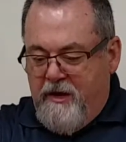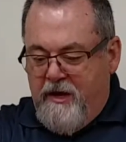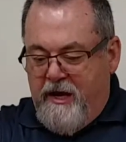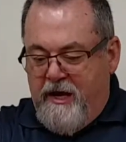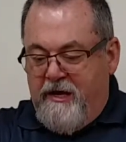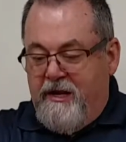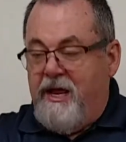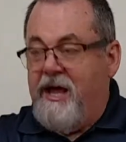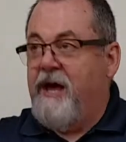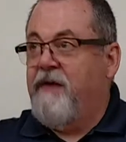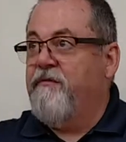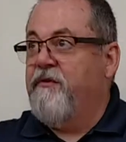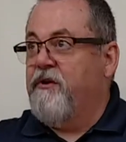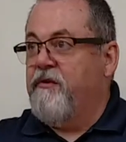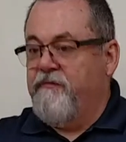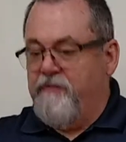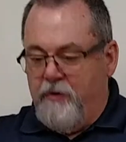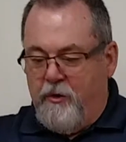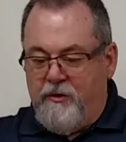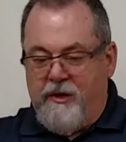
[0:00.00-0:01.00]
And to have
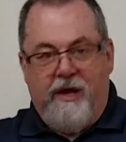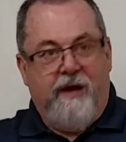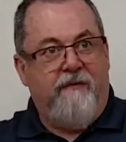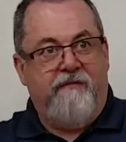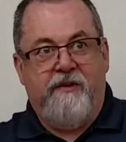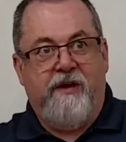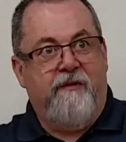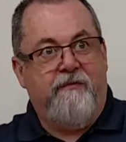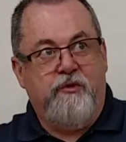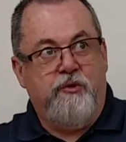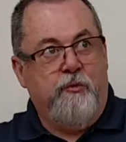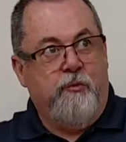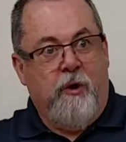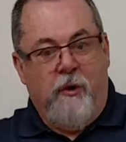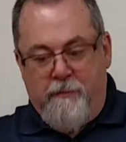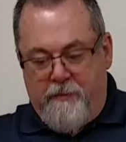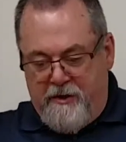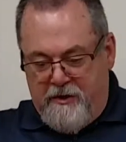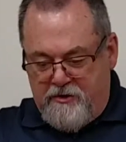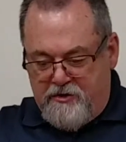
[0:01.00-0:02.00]
airflow, you have to have 2
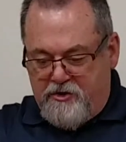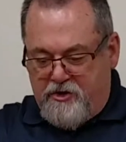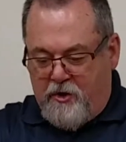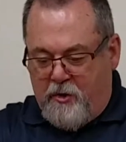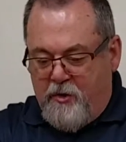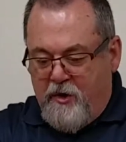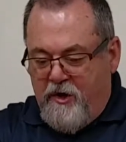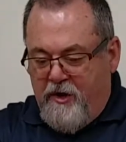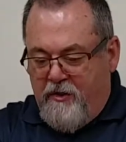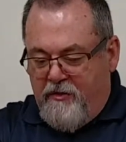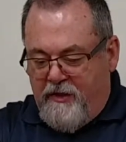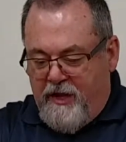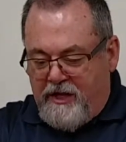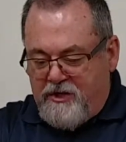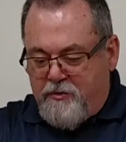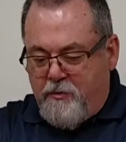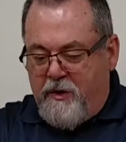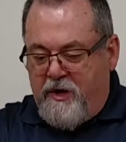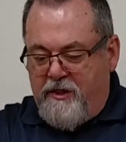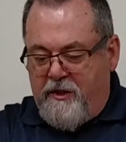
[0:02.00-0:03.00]
openings. So that's
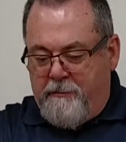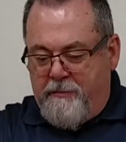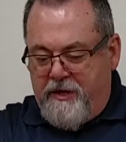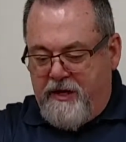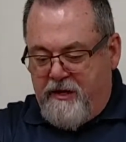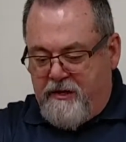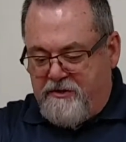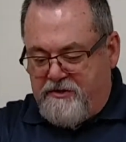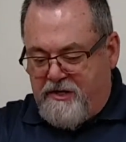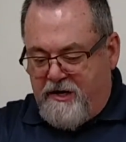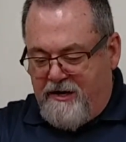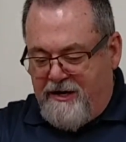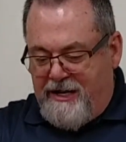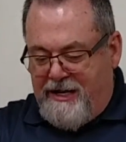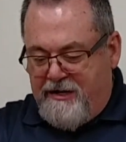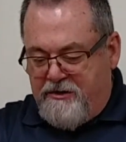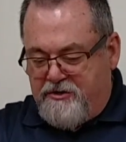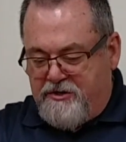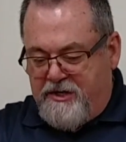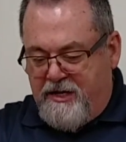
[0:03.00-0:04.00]
why the panels aren't
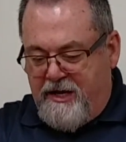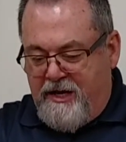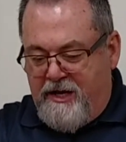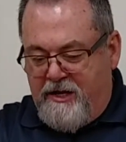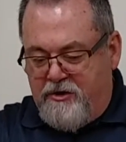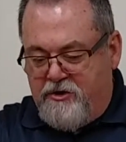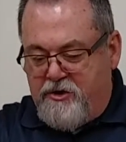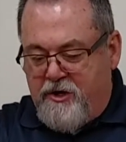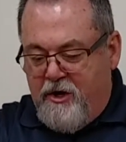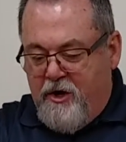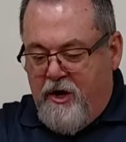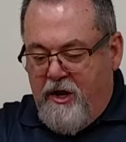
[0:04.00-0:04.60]
edge to edge.